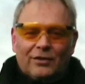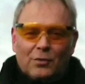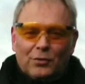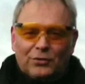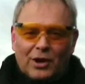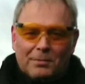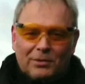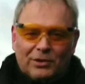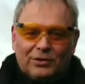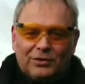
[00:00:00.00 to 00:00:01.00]
of all
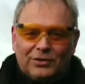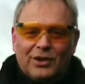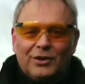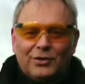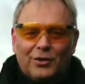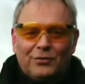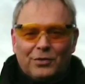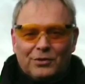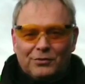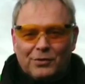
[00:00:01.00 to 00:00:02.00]
start positions start
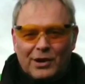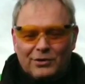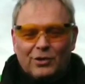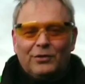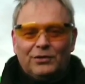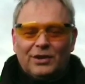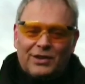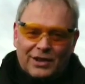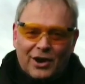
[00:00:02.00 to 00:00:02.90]
off with the range officer,